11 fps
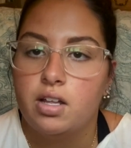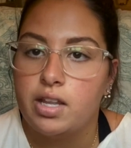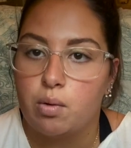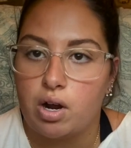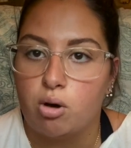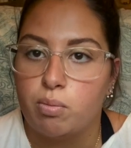they
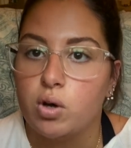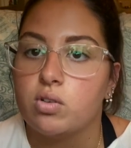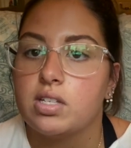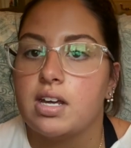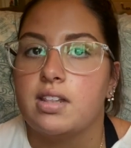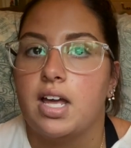were
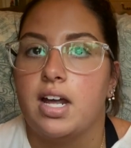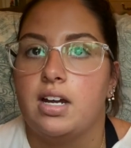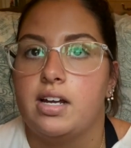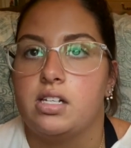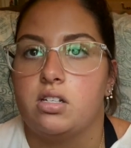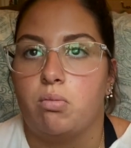elbows, and then
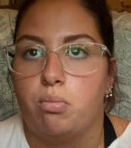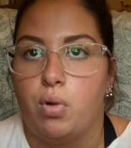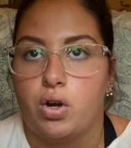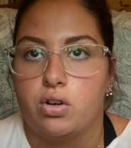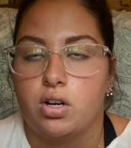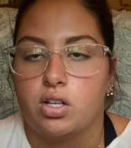it's
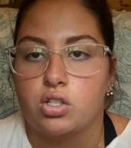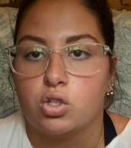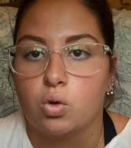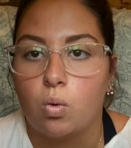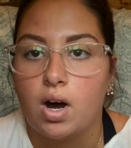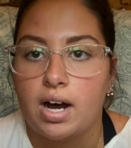butternut
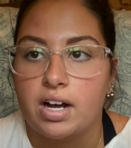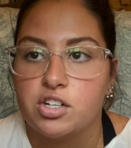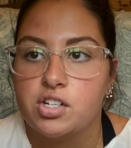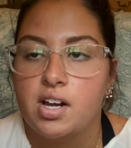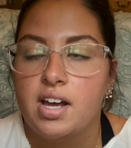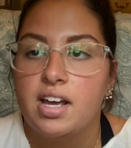squash